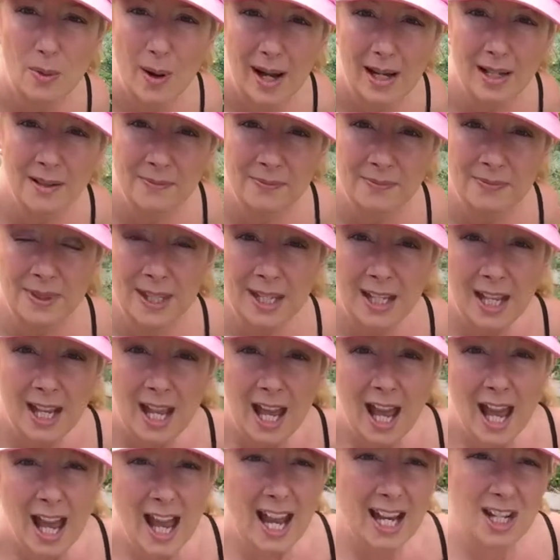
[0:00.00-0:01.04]
one
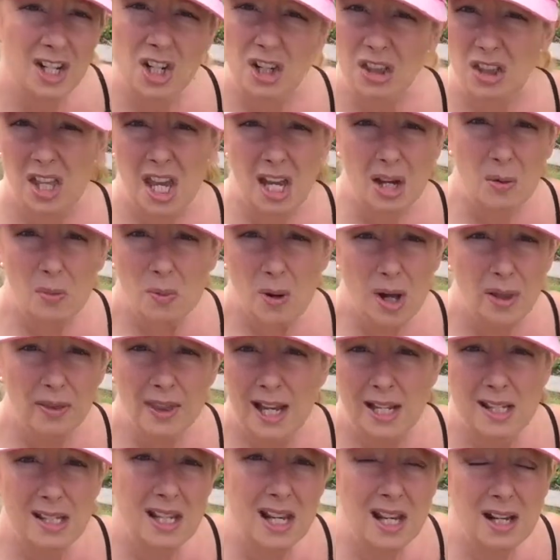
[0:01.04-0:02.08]
and you'd think, well,
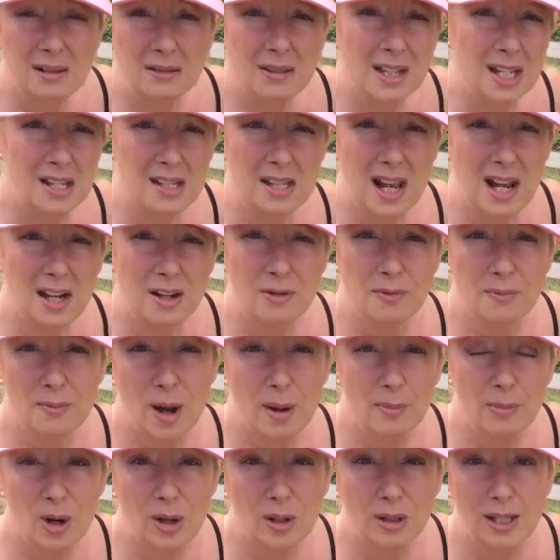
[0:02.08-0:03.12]
that's it. That's the end of my
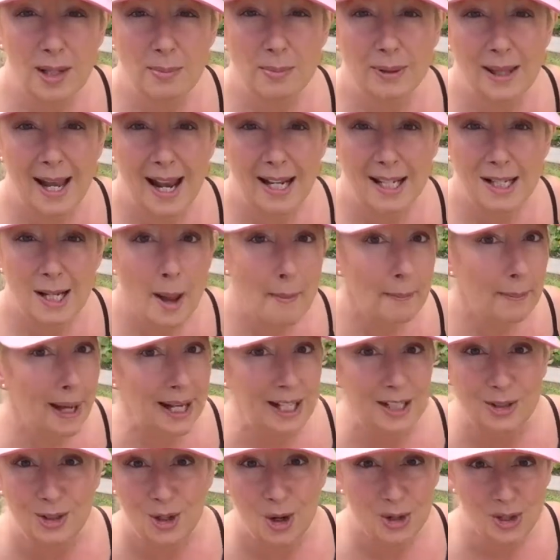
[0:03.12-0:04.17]
broccoli plant, but
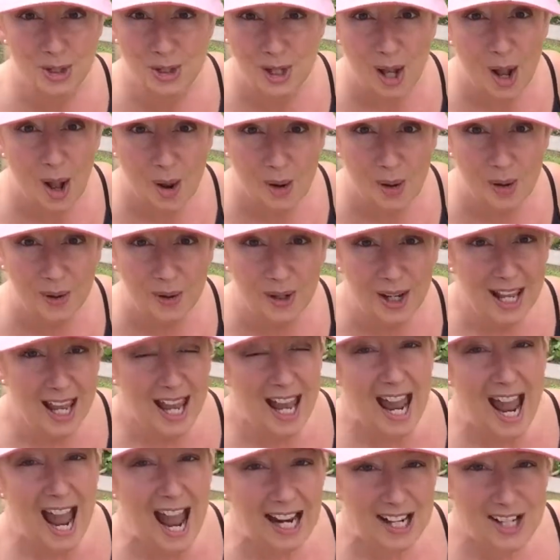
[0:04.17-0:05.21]
not so.
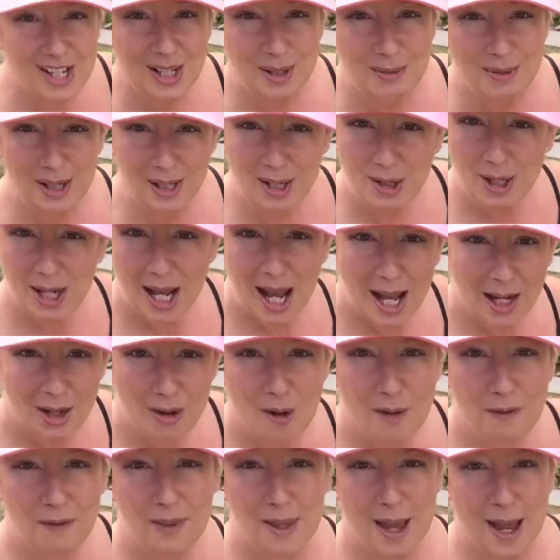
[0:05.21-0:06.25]
Actually, when you cut
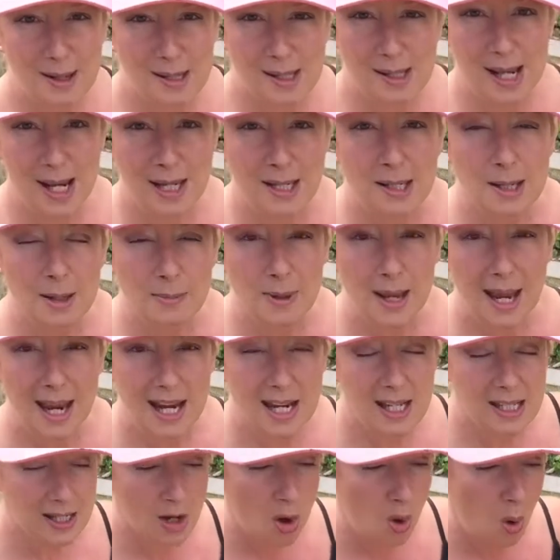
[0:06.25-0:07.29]
off that
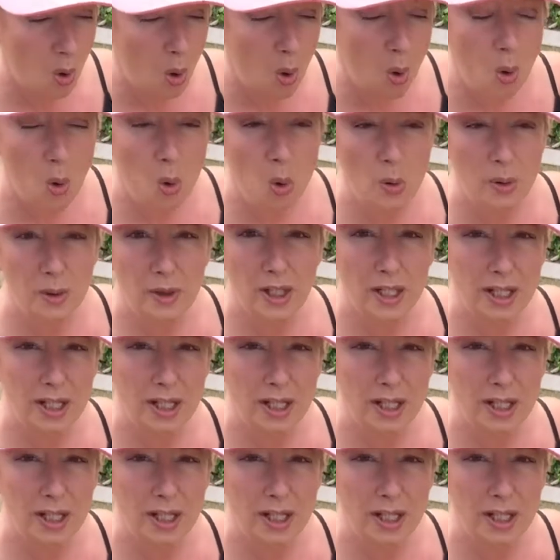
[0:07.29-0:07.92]
centerpiece, all the